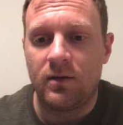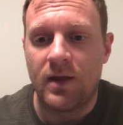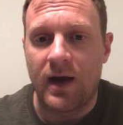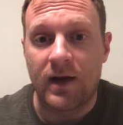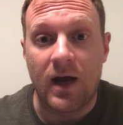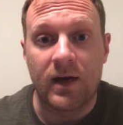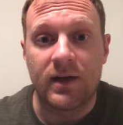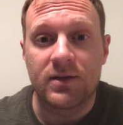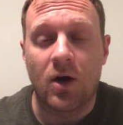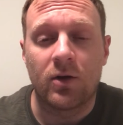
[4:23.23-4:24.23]
that God
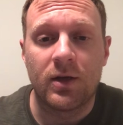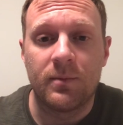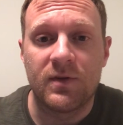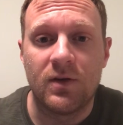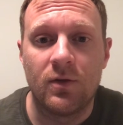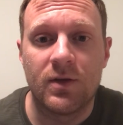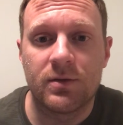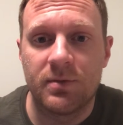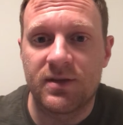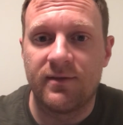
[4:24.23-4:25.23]
has called him to do this
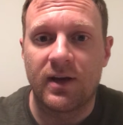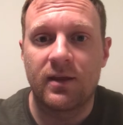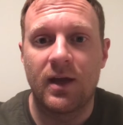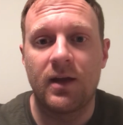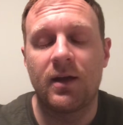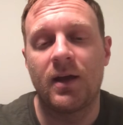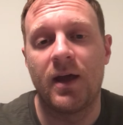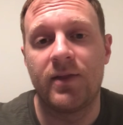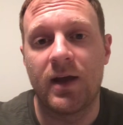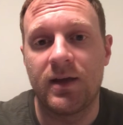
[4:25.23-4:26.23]
specific thing,
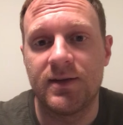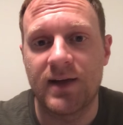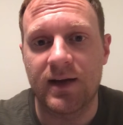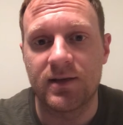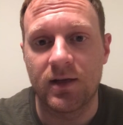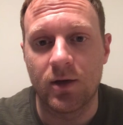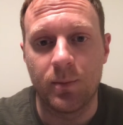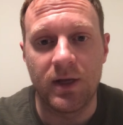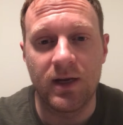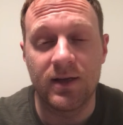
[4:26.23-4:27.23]
and that he's acting in
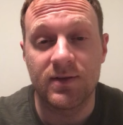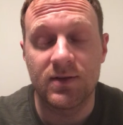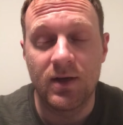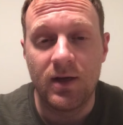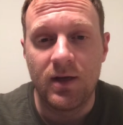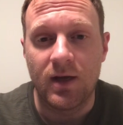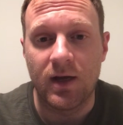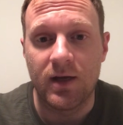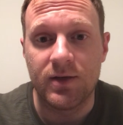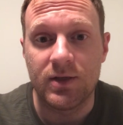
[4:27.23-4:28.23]
obedience,
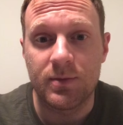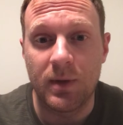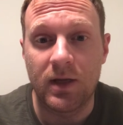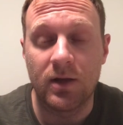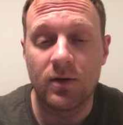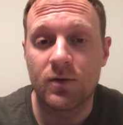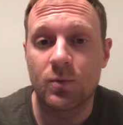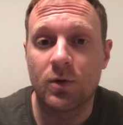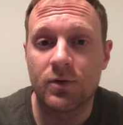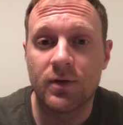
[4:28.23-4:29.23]
and just speaking those
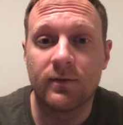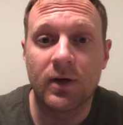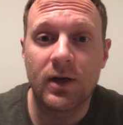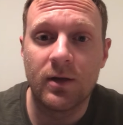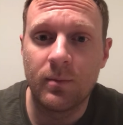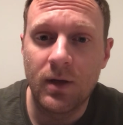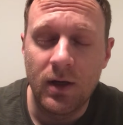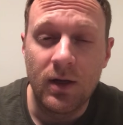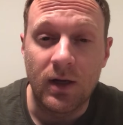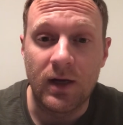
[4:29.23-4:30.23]
words over him
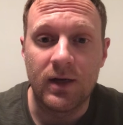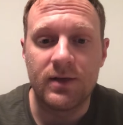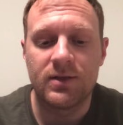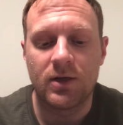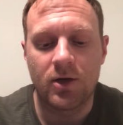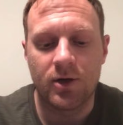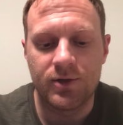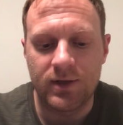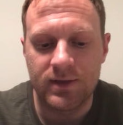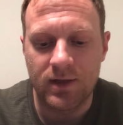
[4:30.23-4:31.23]
is
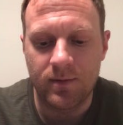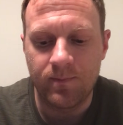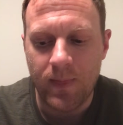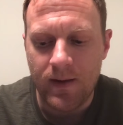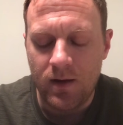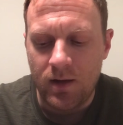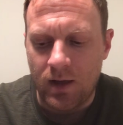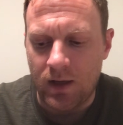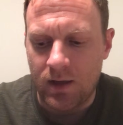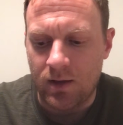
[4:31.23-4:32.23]
encouraging to him.
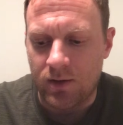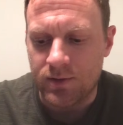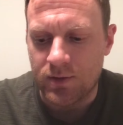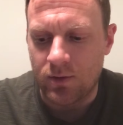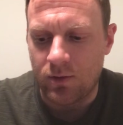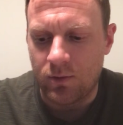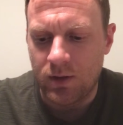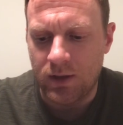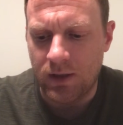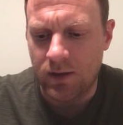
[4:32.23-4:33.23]
And also
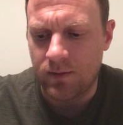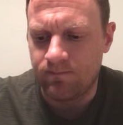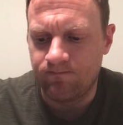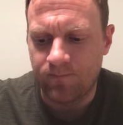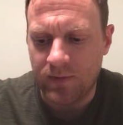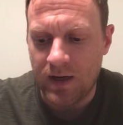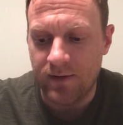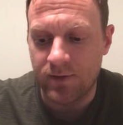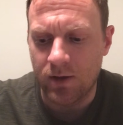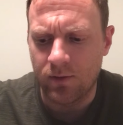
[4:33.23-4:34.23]
I
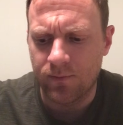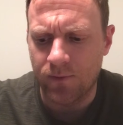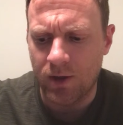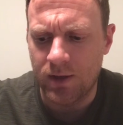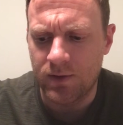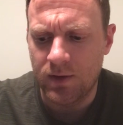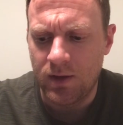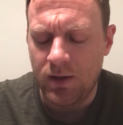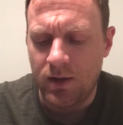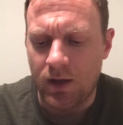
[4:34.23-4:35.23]
have another friend
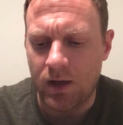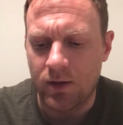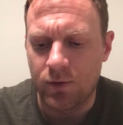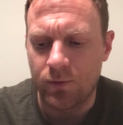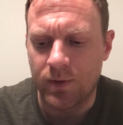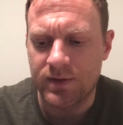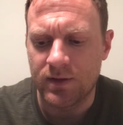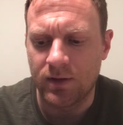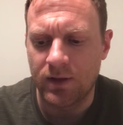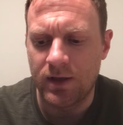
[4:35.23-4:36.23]
who
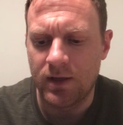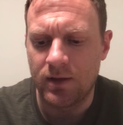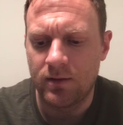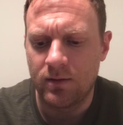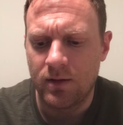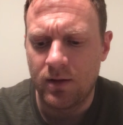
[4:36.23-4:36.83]
recently